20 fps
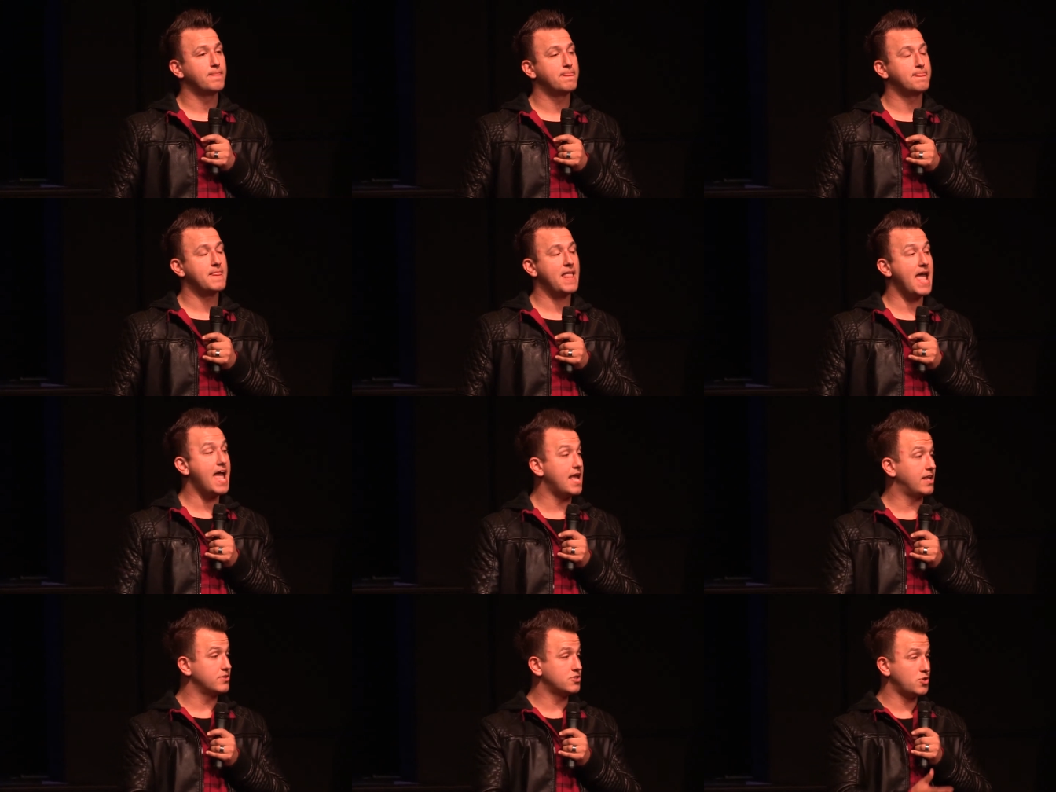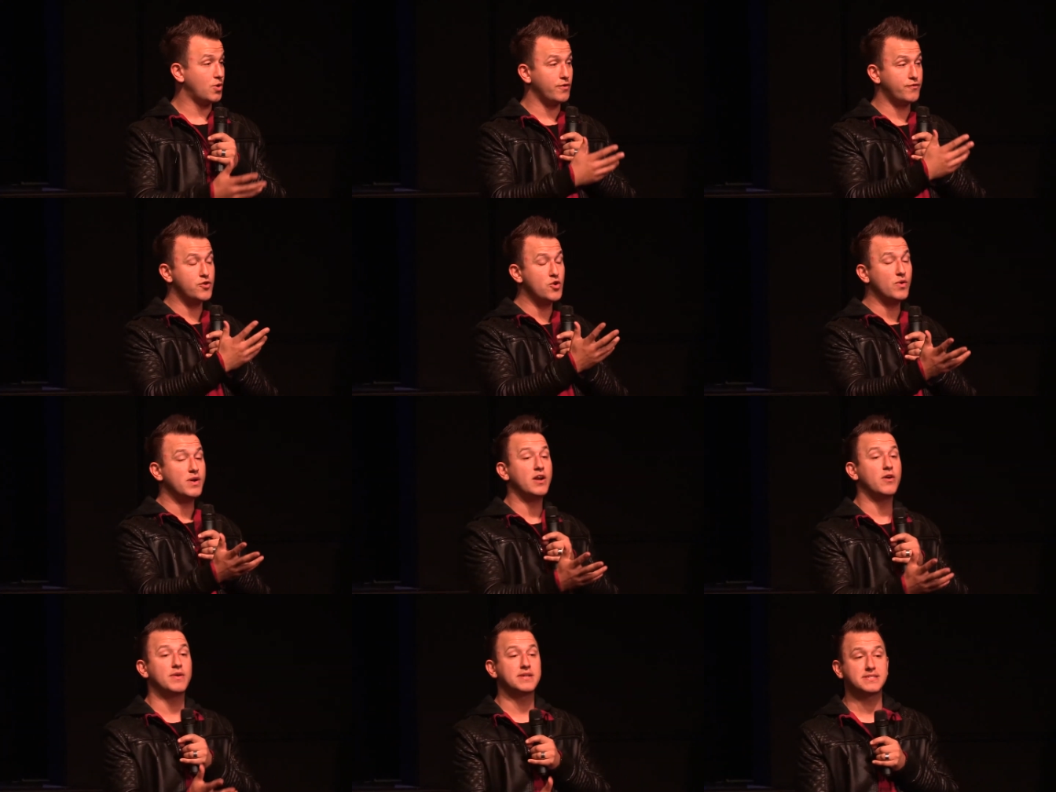And so if you're
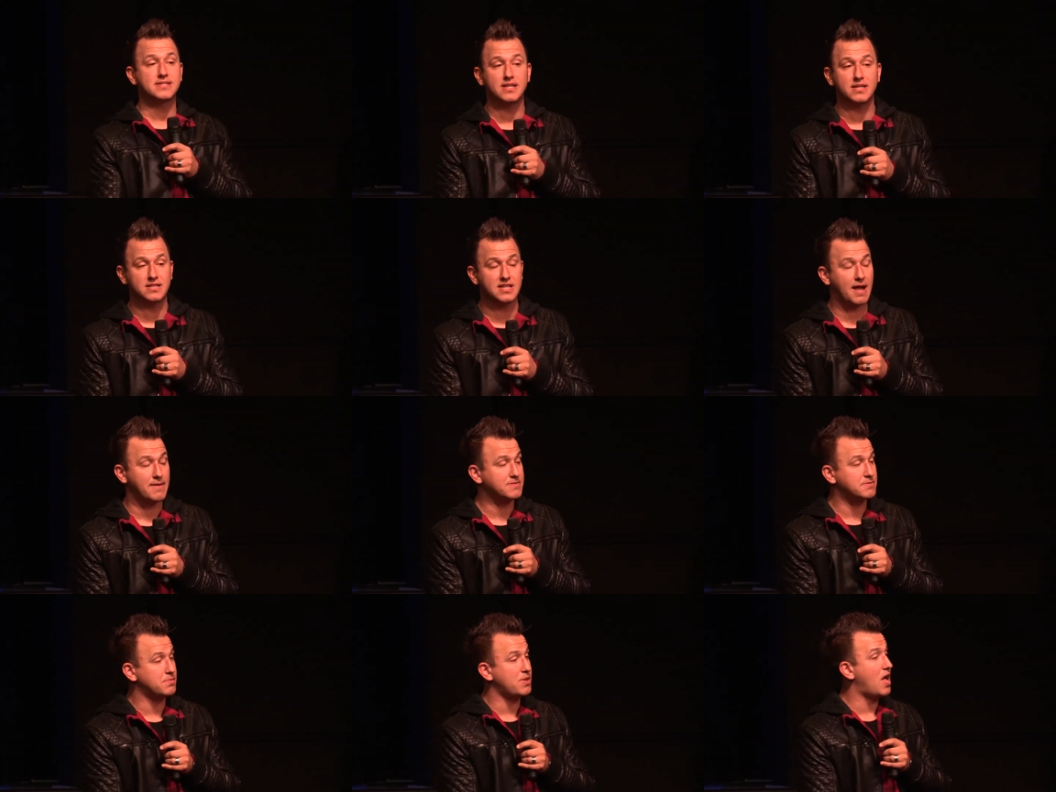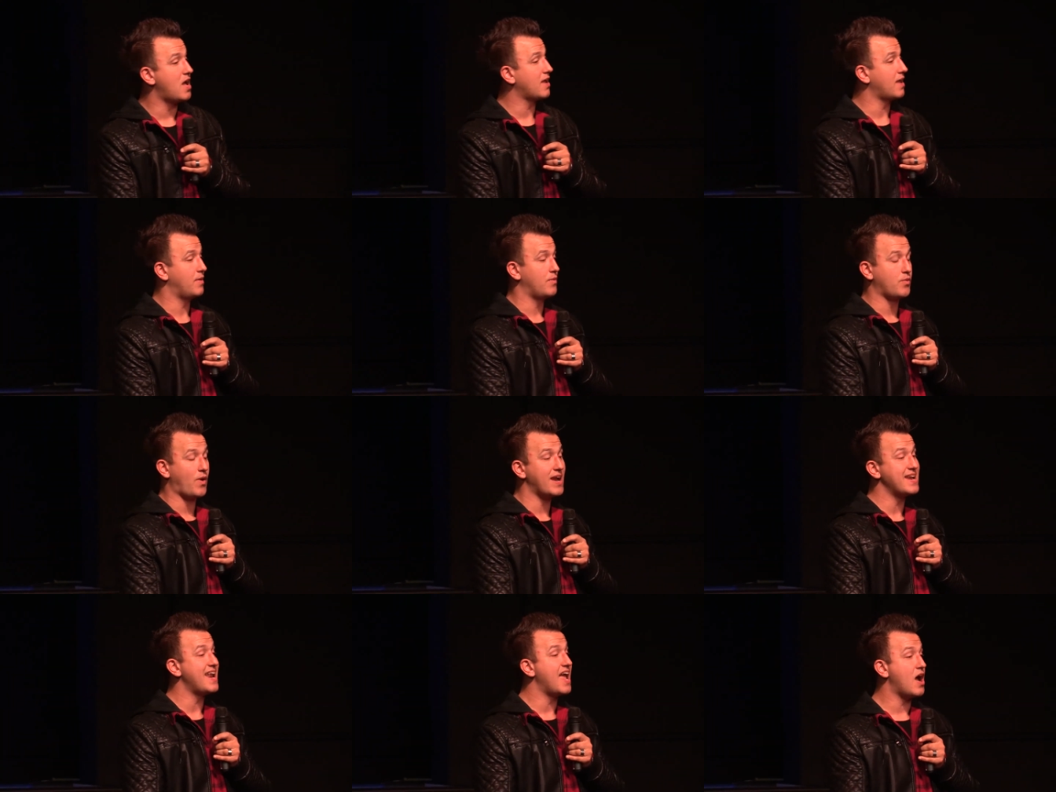interested in Adopt a Block, uh,
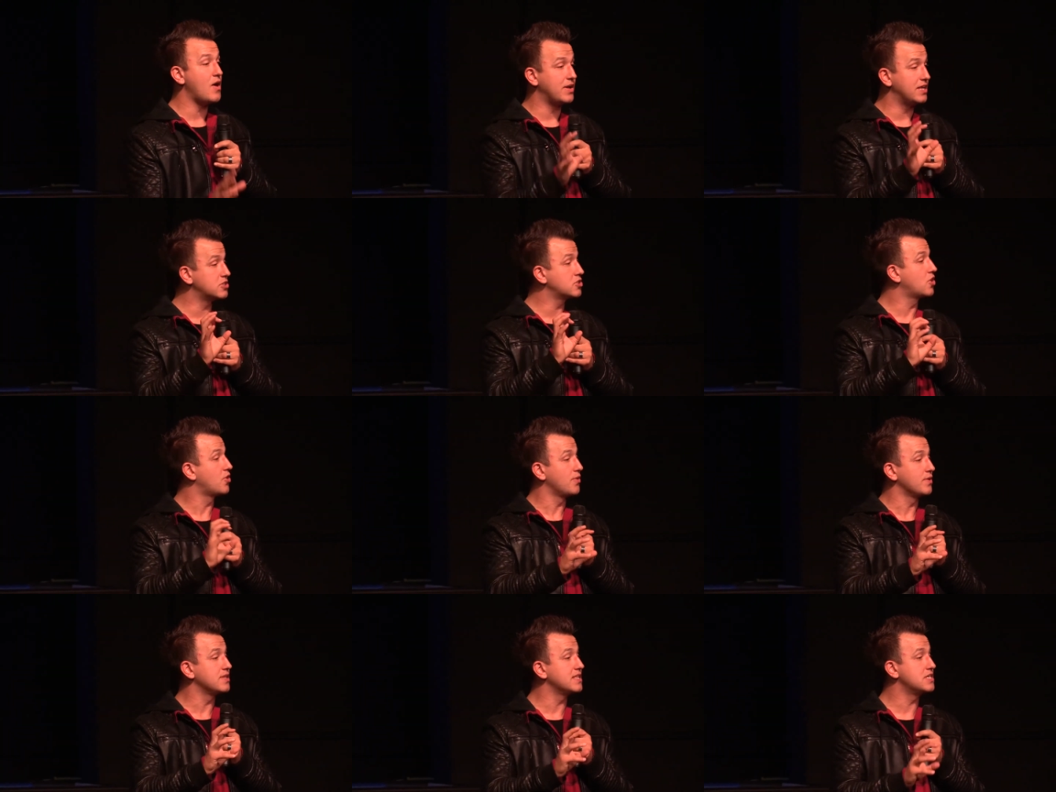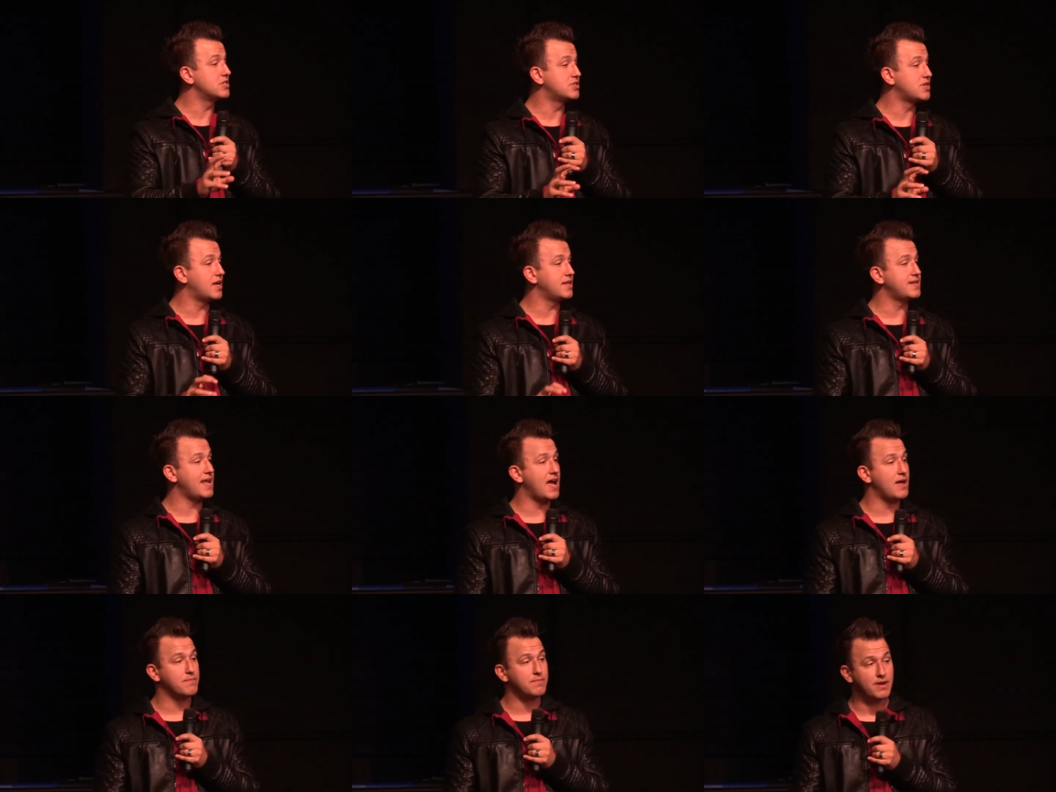right now it's currently shut down.